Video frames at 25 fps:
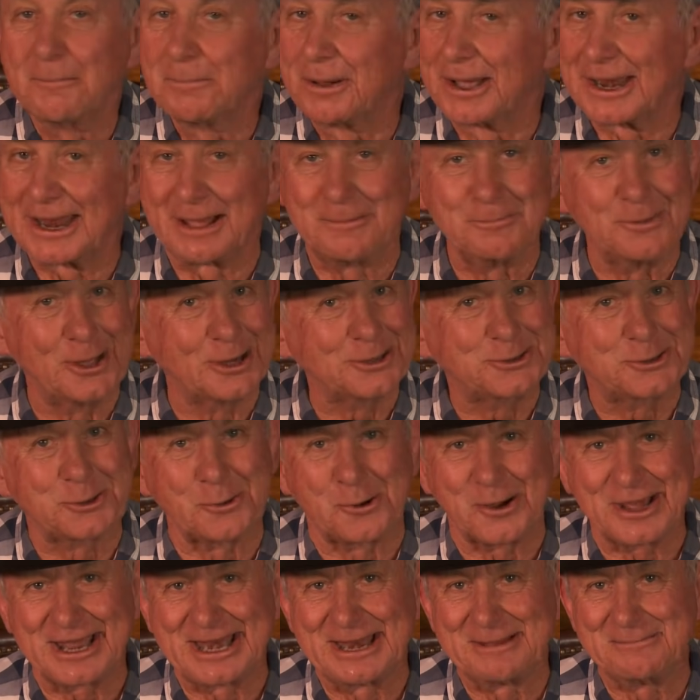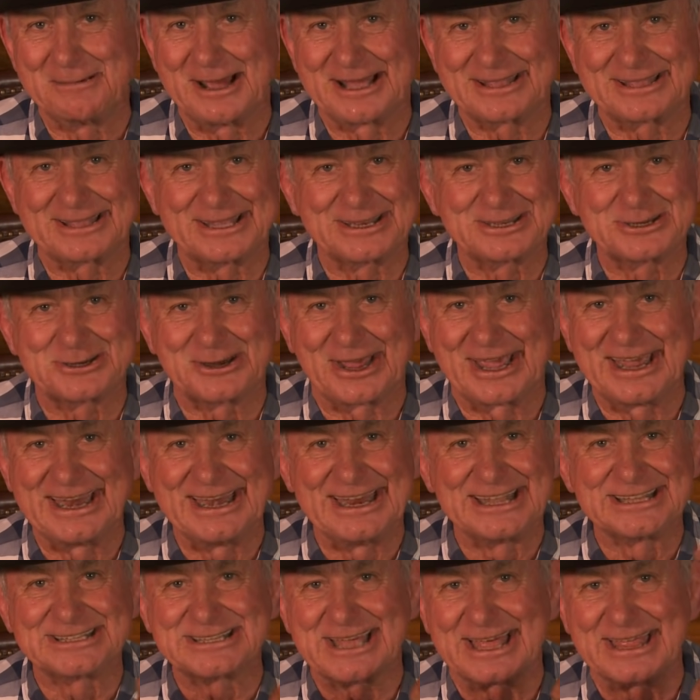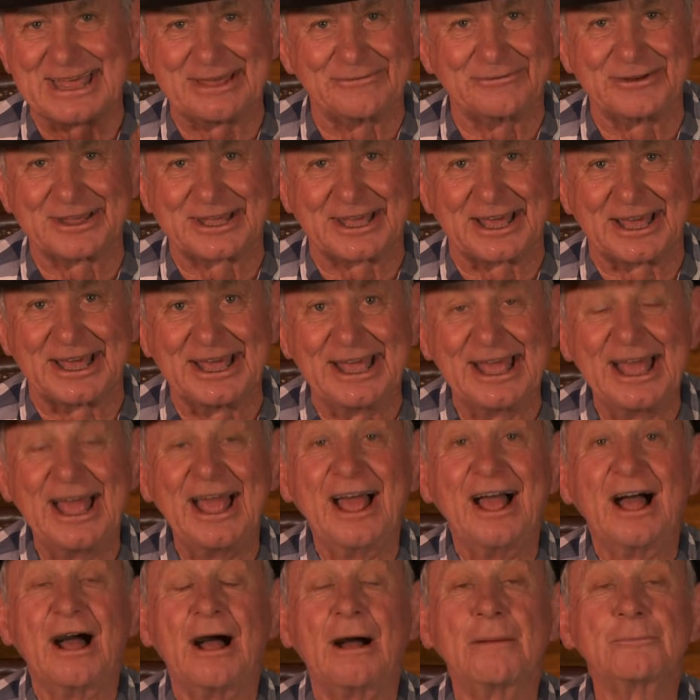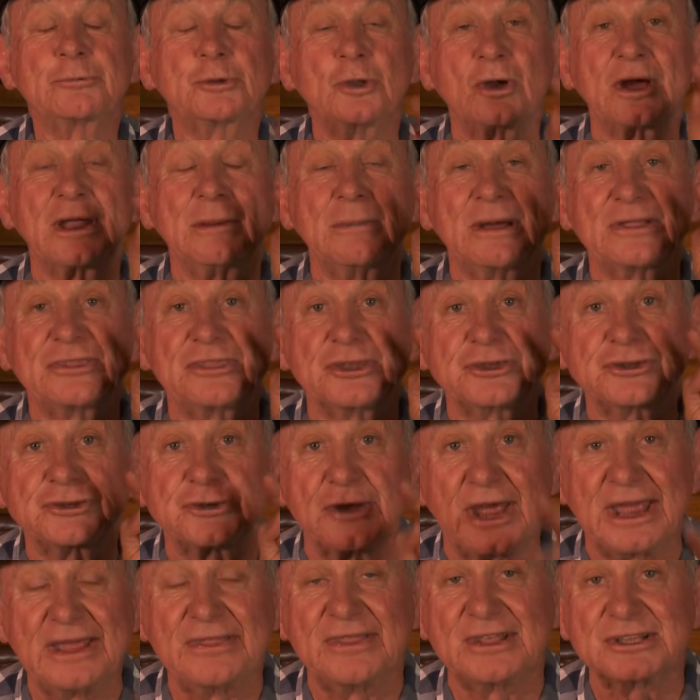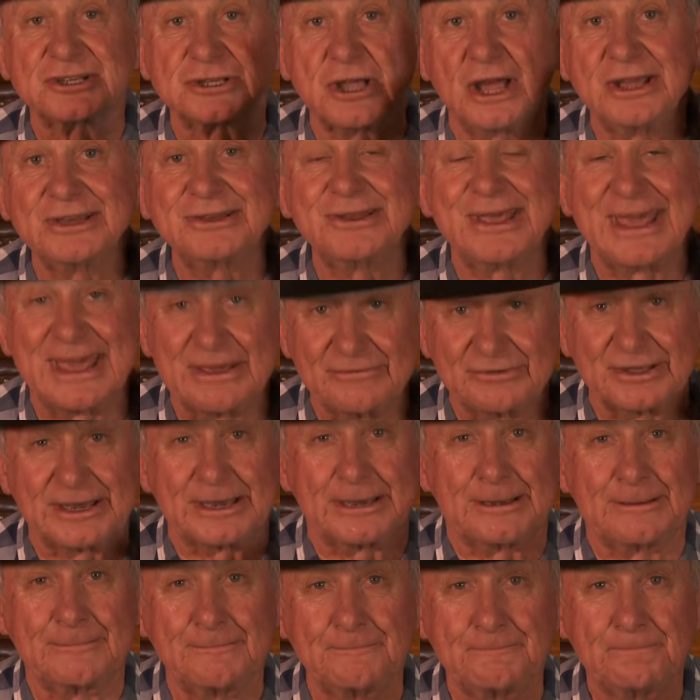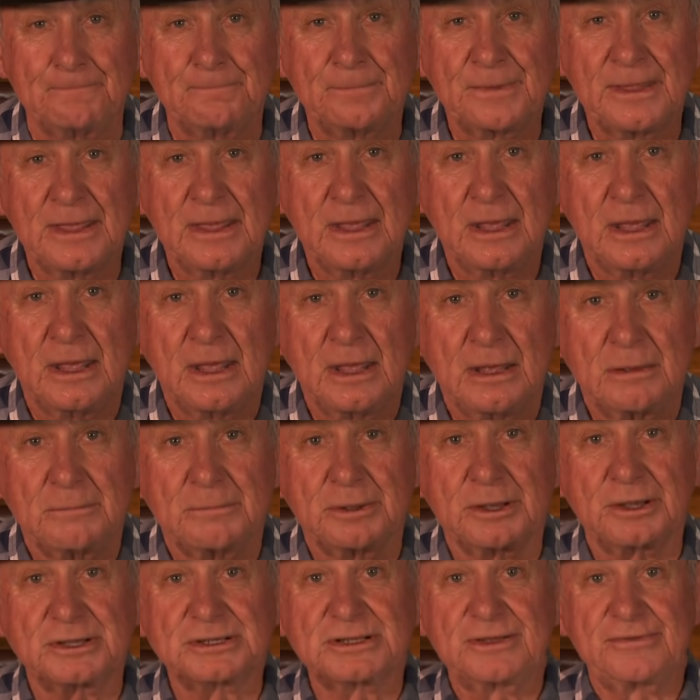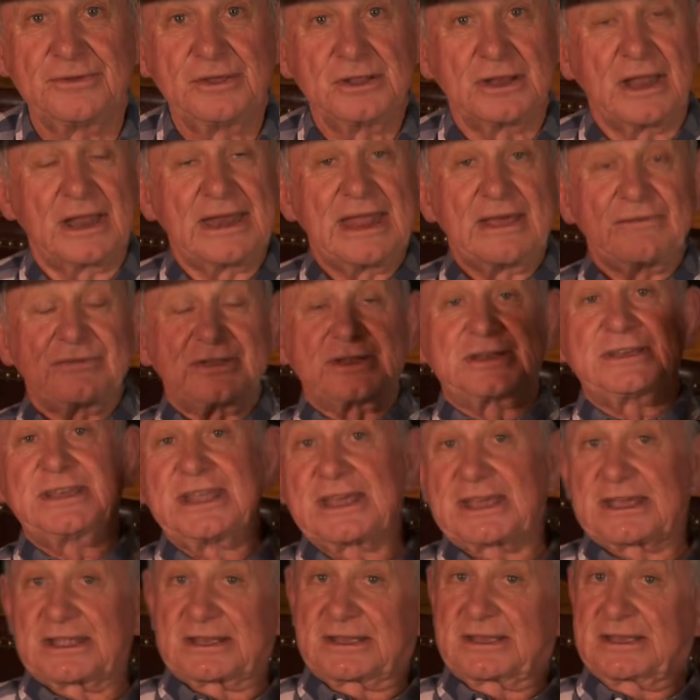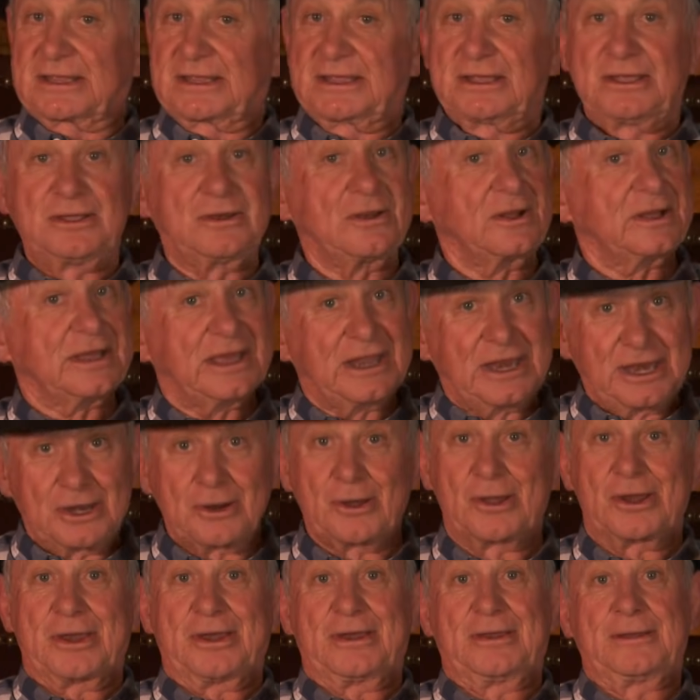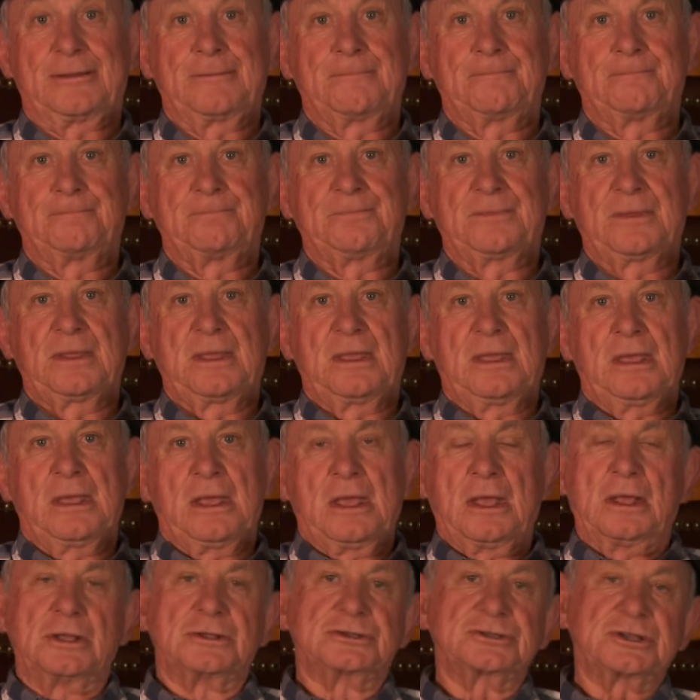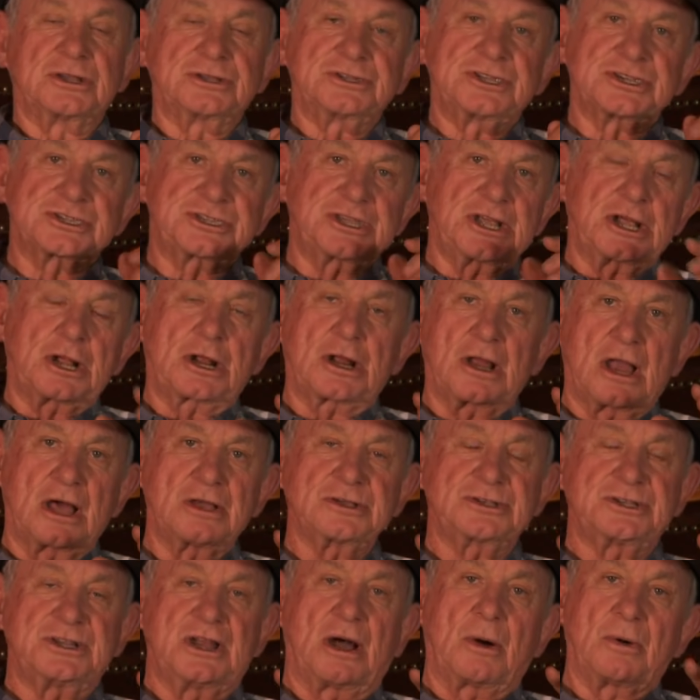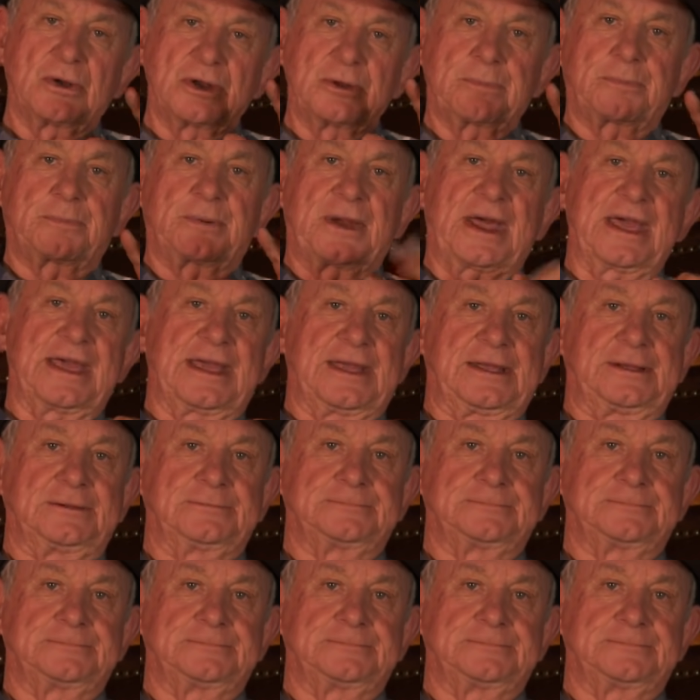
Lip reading: But I'm not talking about the train in South Africa. I'm talking about the train that's going to heaven. Because if you don't have the ticket, you're not getting on. So just in closing, I want to pray.